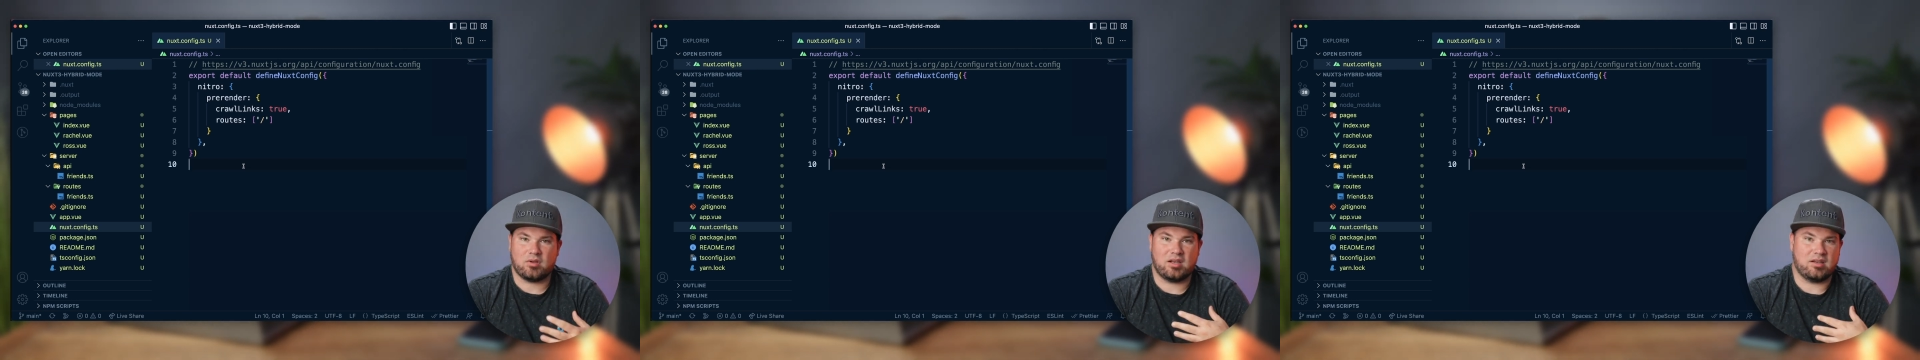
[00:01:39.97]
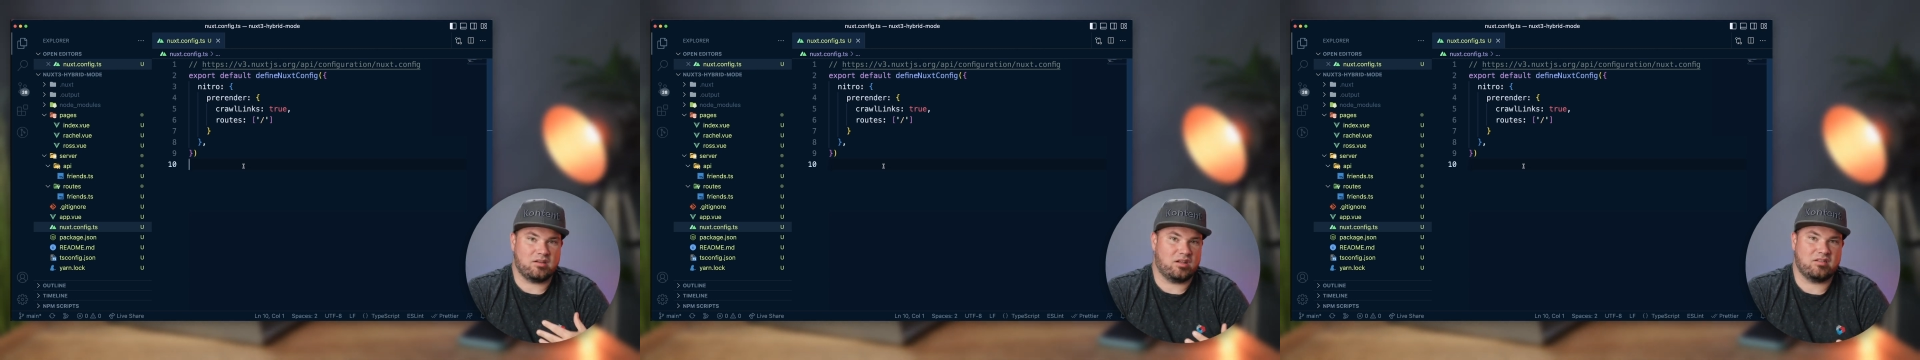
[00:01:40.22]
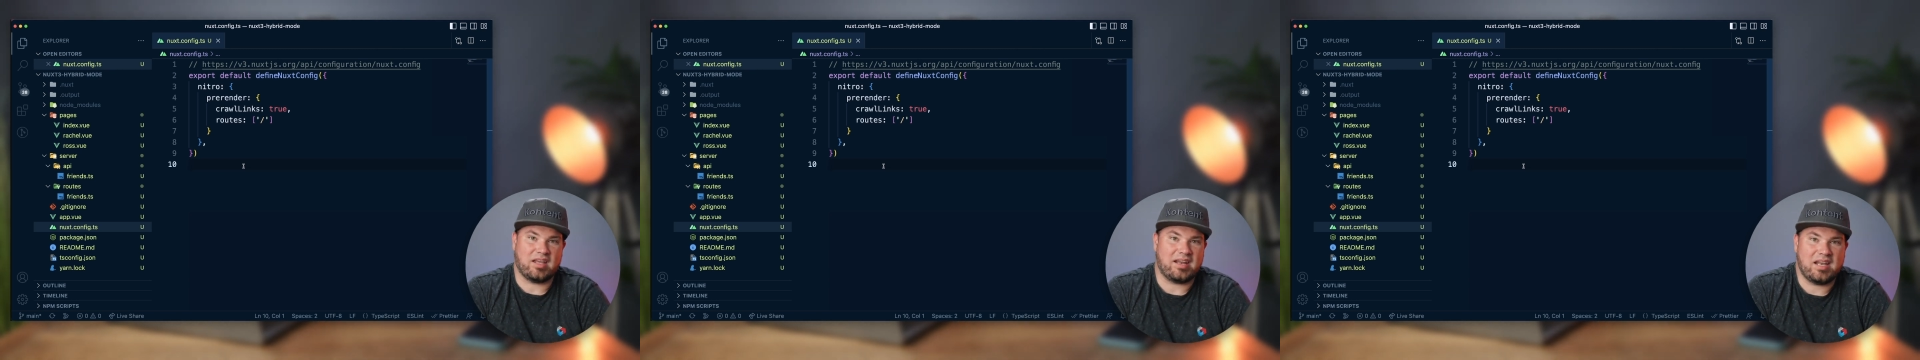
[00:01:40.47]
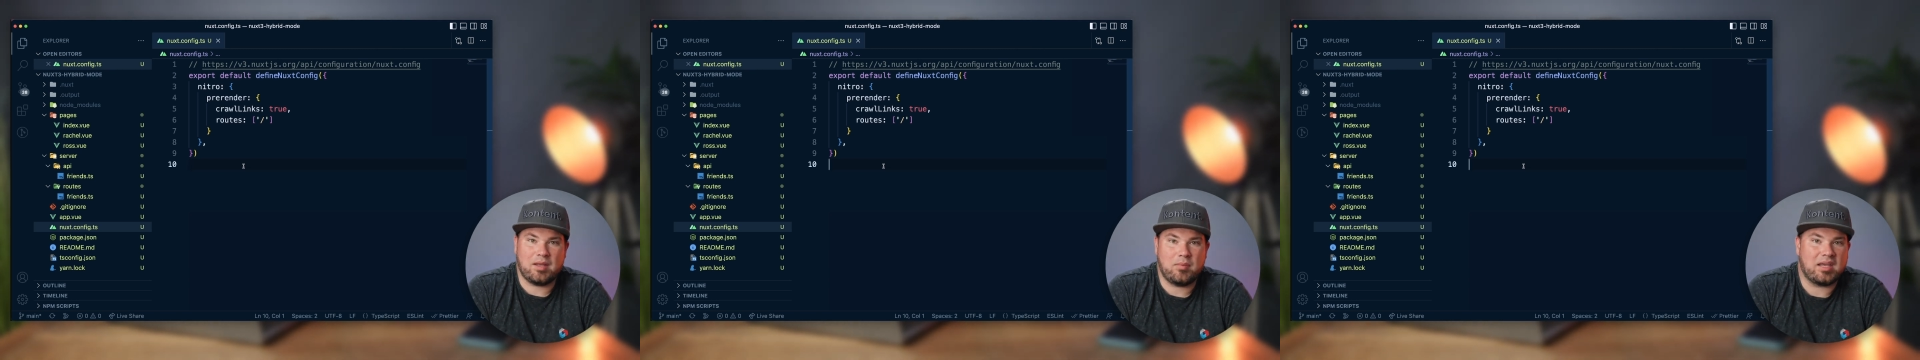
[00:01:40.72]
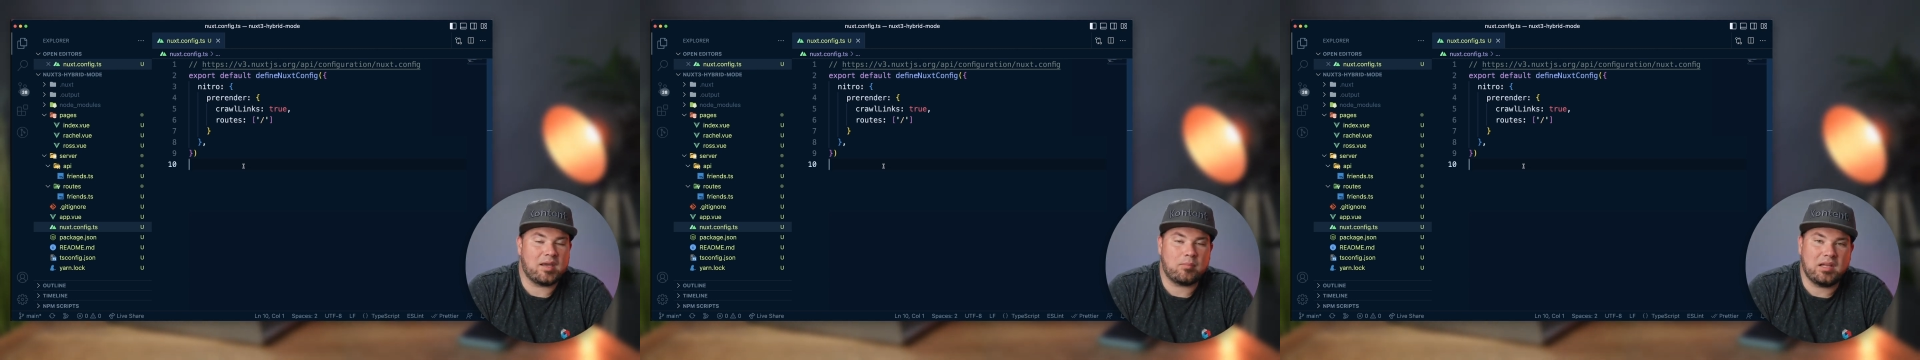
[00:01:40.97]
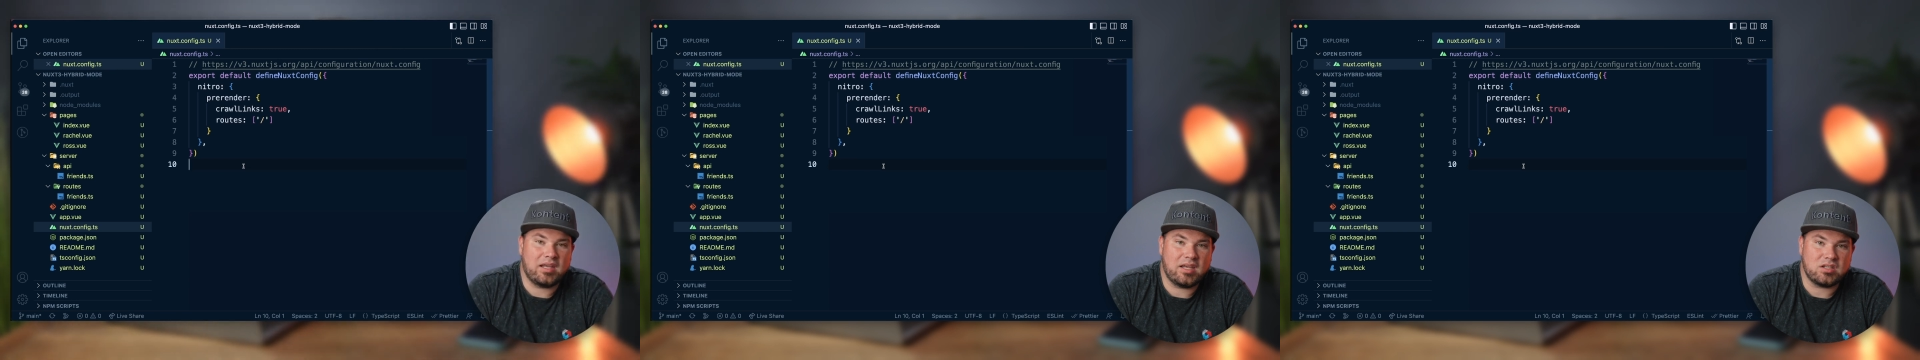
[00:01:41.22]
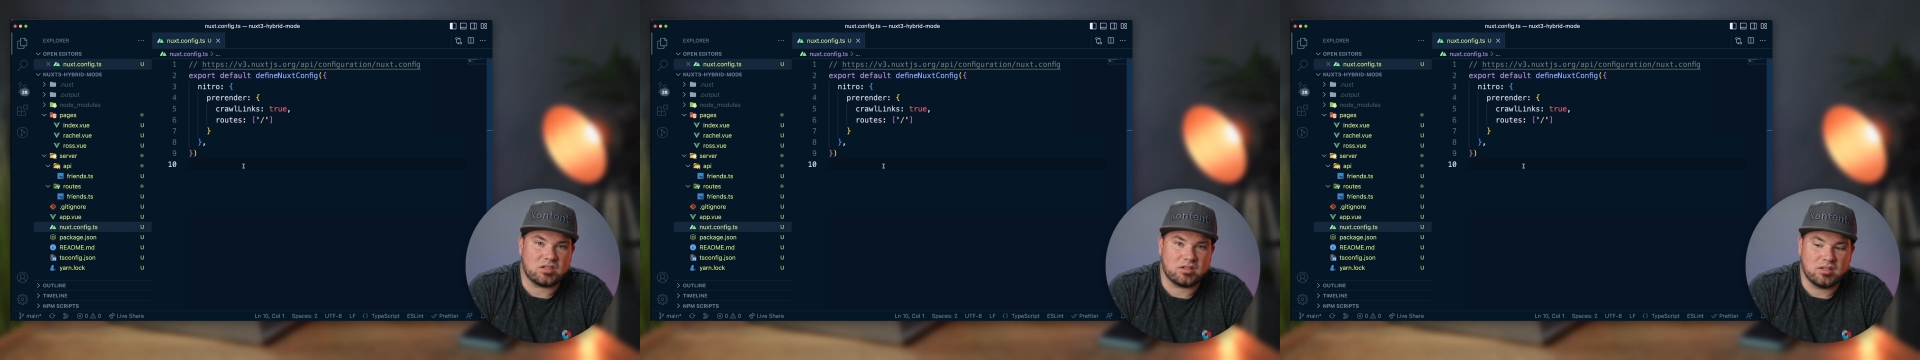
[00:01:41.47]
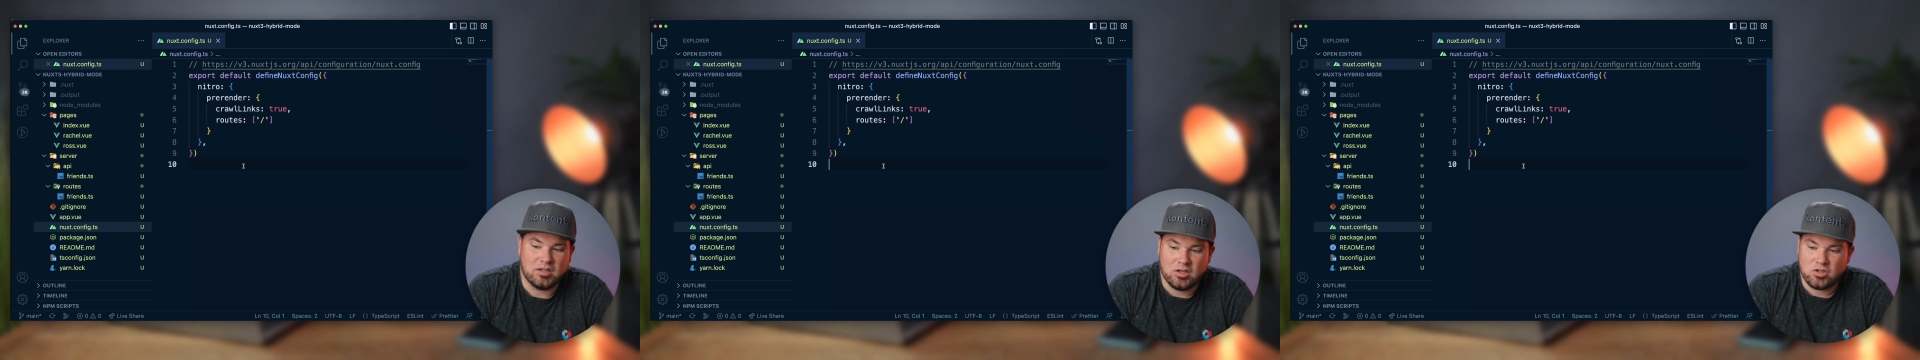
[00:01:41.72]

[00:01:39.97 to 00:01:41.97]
an, a dynamic application.